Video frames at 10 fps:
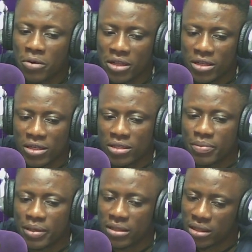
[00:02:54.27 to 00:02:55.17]
with
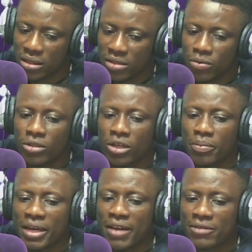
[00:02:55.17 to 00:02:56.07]
disabilities will
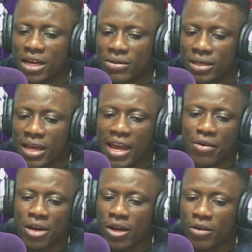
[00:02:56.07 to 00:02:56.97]
not be left out in the
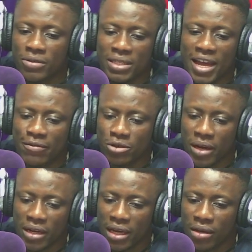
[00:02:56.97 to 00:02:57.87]
area of staff
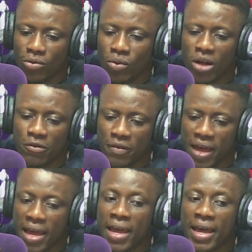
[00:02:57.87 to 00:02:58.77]
training,
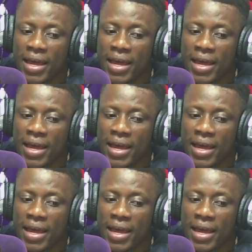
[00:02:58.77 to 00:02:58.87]
welfare,